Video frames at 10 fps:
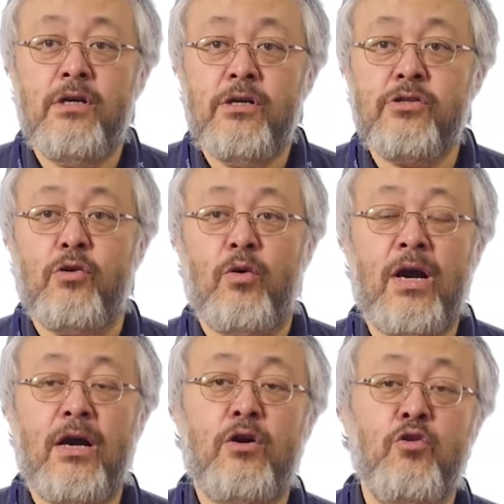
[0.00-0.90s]
So
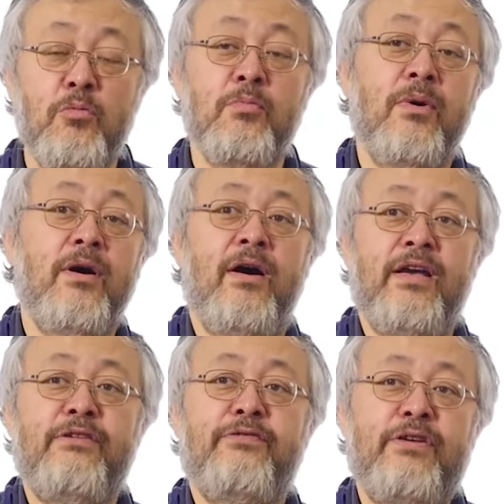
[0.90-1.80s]
whom,
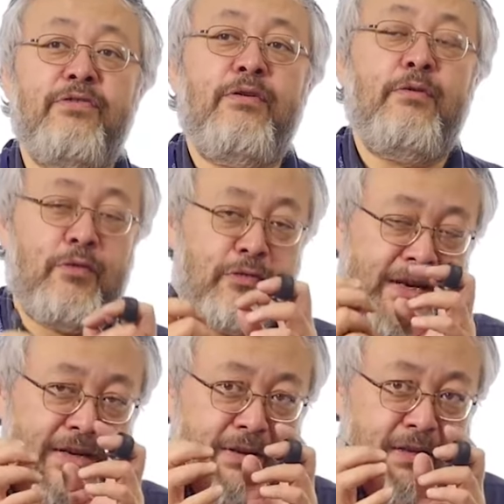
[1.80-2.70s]
if we
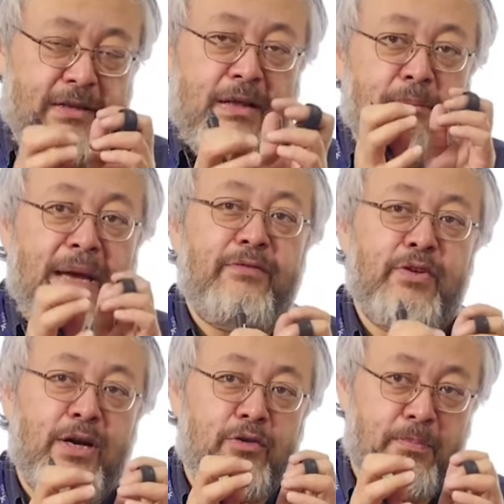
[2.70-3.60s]
find a man
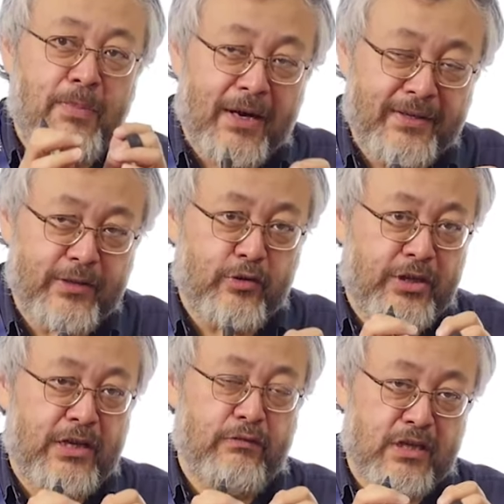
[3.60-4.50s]
without a partner on a
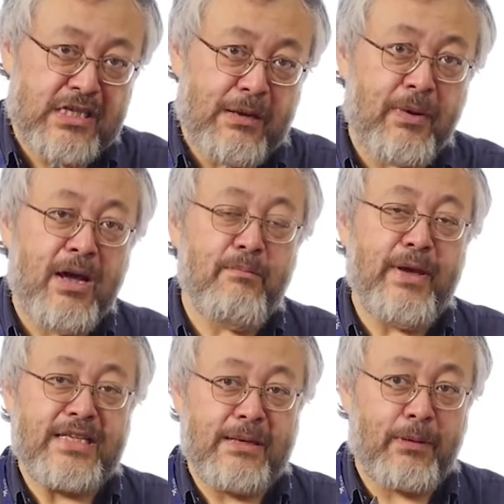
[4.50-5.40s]
given step
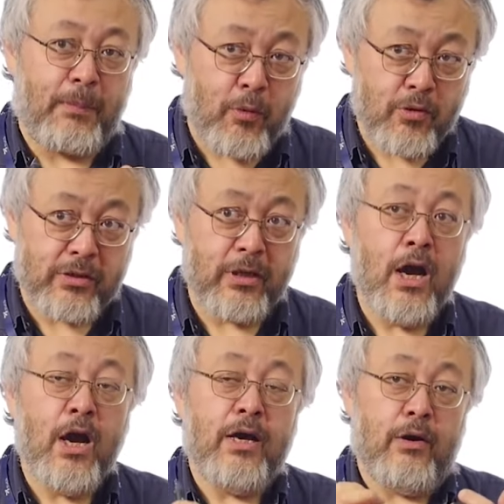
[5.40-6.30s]
makes a proposal,
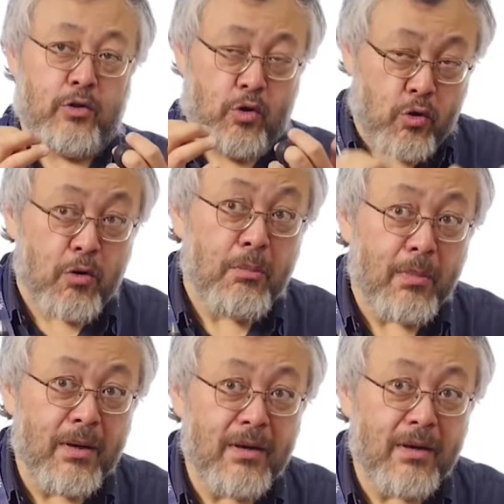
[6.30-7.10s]
to whom?